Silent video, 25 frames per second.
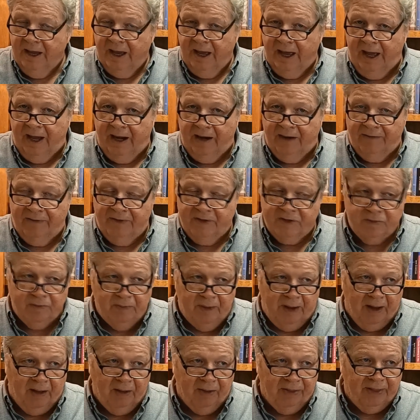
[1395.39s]
out of his
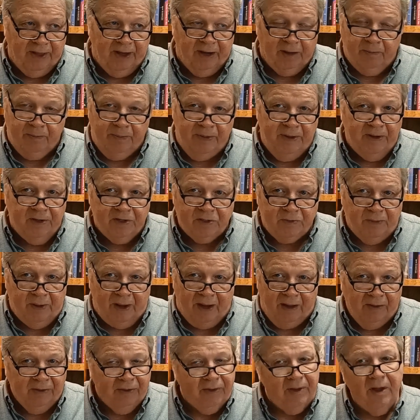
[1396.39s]
mouth, out of Peter's
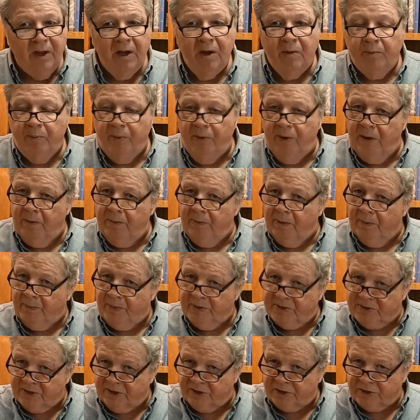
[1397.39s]
mouth, put him in a
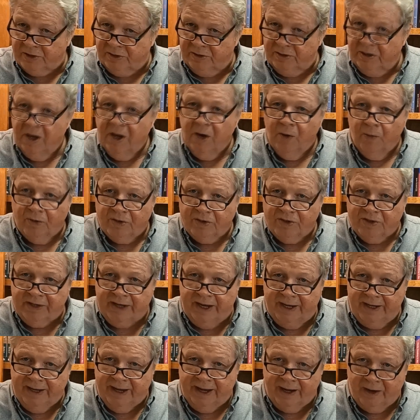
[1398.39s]
position where
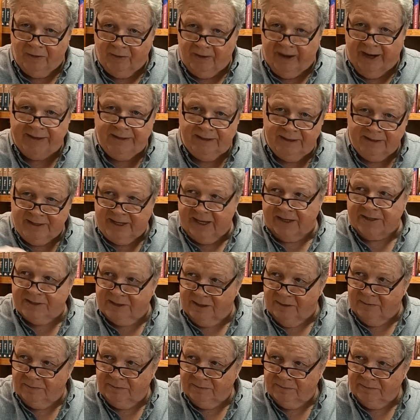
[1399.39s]
Satan had a right to
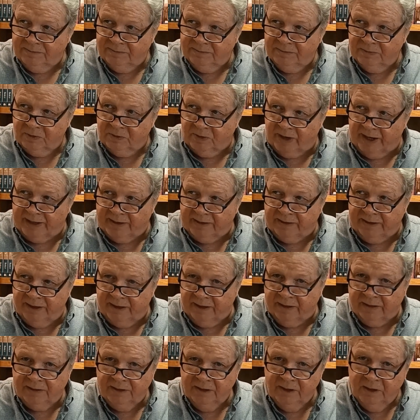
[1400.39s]
test him, right
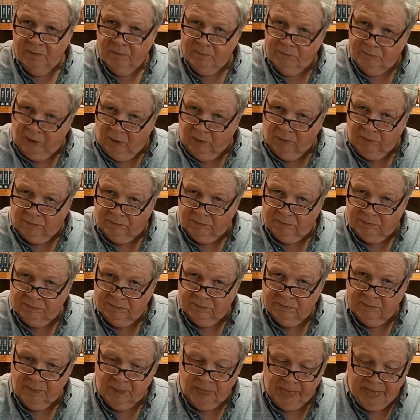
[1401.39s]
there, boom.
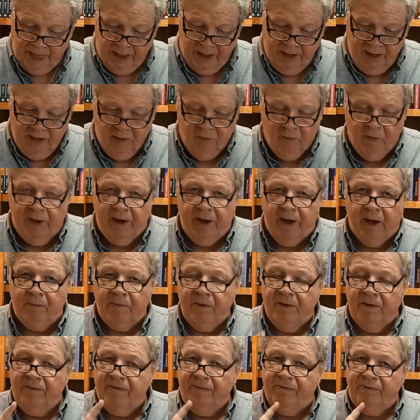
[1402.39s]
We got to
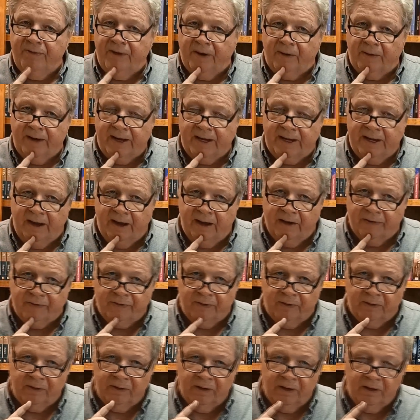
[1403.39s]
be very
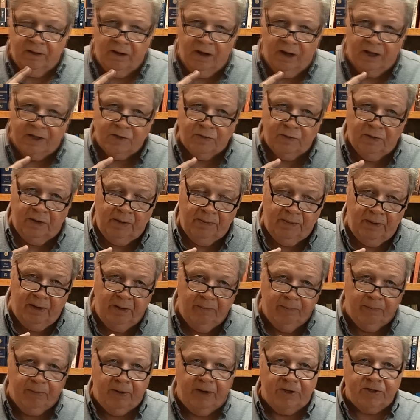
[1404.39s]
careful. God's really been
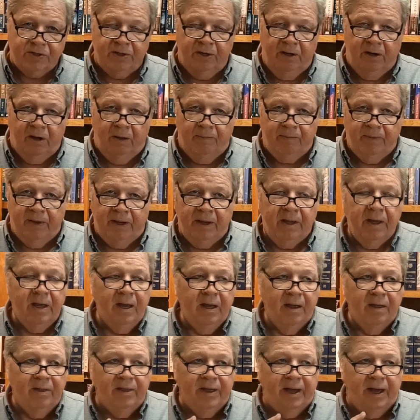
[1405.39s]
impressing on me
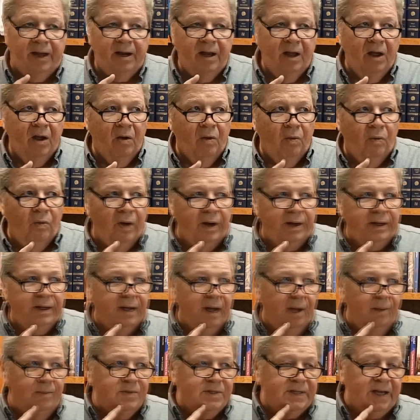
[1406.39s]
that what
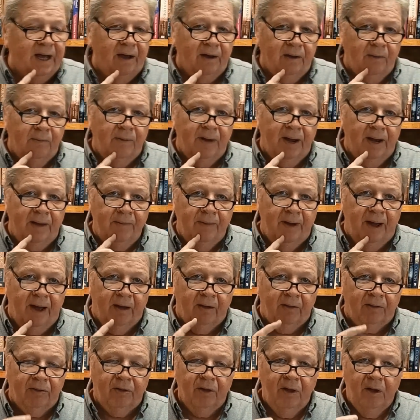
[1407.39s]
comes out of my
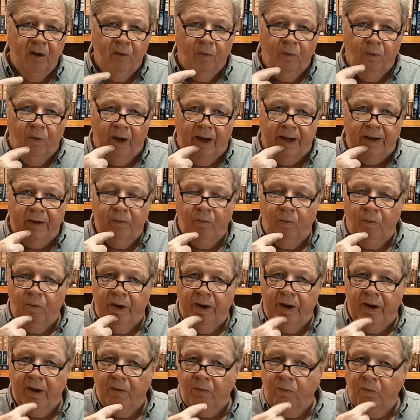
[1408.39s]
mouth, what,
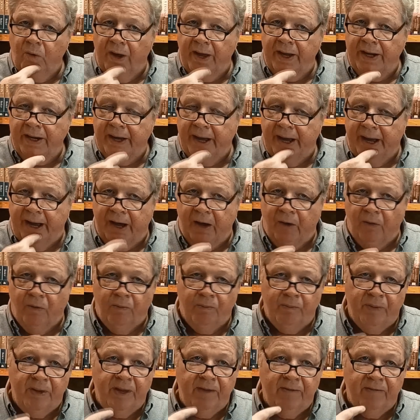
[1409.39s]
where, when,
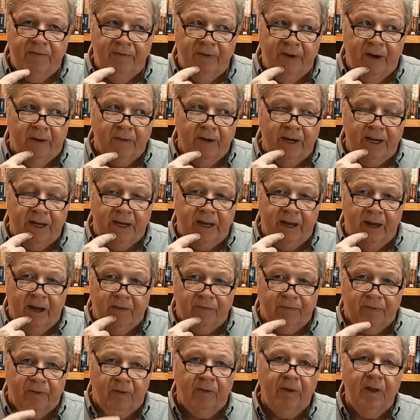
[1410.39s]
how. Be very
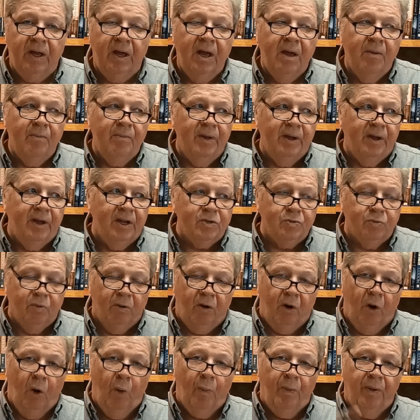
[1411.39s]
careful because
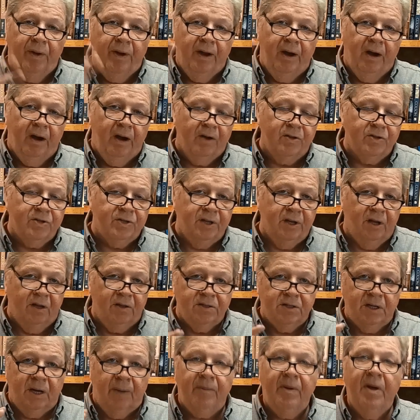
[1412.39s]
we're opening
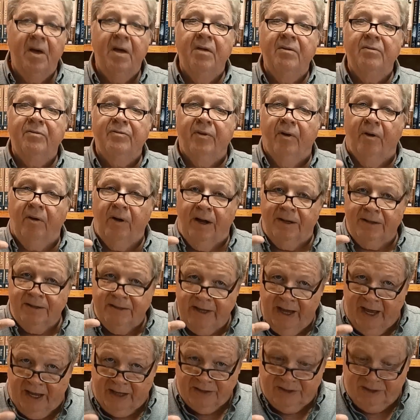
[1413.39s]
ourselves up for a
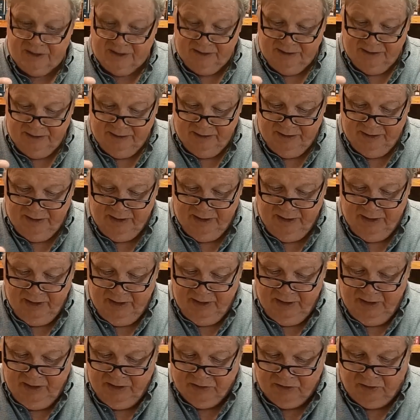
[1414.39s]
test.
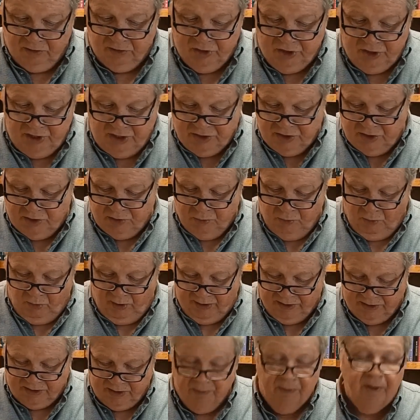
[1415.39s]
So Jesus
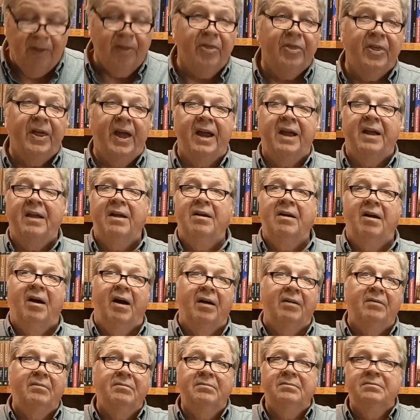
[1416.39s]
warns him. Thank
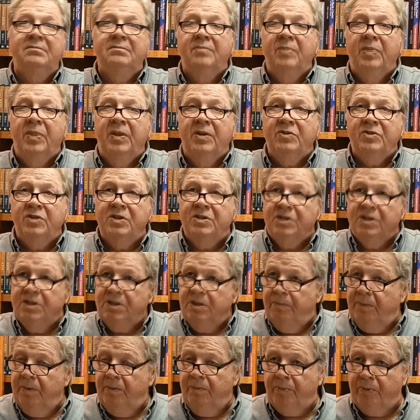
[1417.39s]
God. Jesus
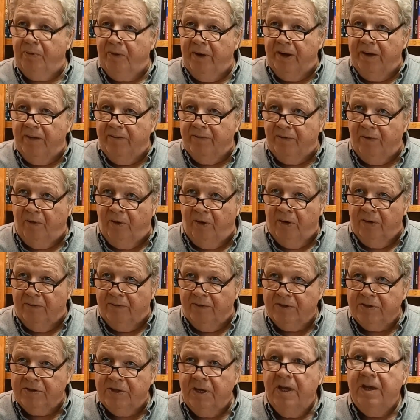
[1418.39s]
had been praying for all of
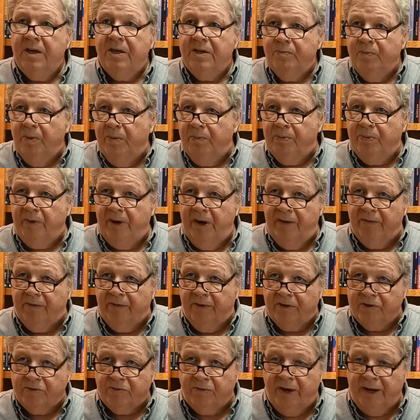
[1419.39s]
us. He'd been praying for
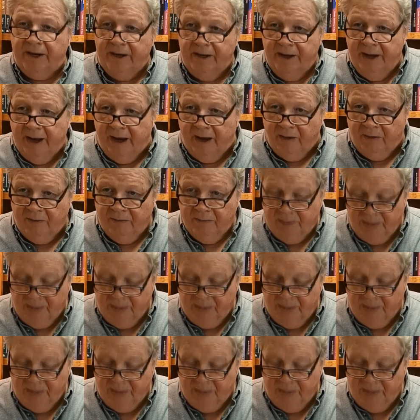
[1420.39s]
us right now.